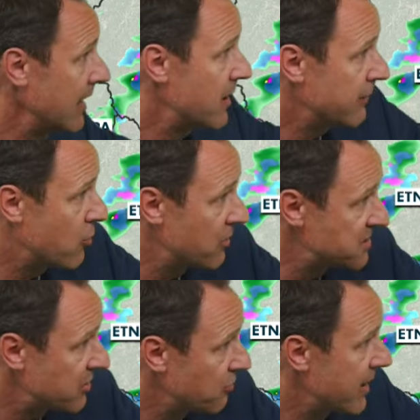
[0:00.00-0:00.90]
And then, of
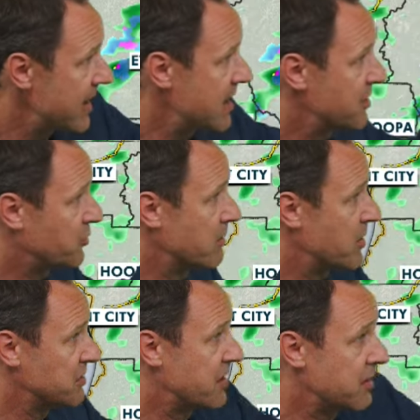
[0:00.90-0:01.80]
course, right here is where
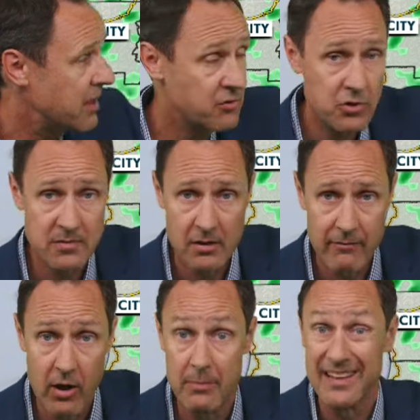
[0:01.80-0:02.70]
most of the thunderstorms are
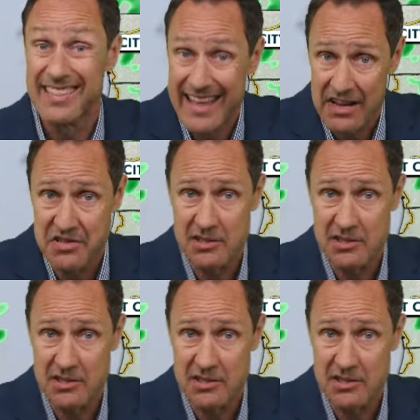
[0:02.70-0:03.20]
developing. That's